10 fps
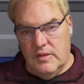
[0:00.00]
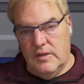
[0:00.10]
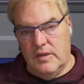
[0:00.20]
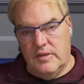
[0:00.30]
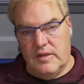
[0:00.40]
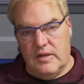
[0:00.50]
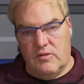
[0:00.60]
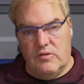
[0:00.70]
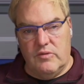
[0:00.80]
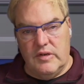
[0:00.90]
And that
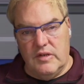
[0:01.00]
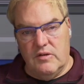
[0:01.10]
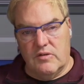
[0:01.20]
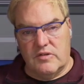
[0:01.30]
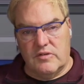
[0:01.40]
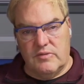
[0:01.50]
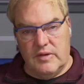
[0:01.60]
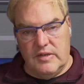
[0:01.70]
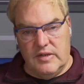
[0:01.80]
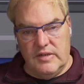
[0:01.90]
already looks quite
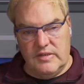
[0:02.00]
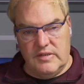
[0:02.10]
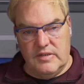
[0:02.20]
nice.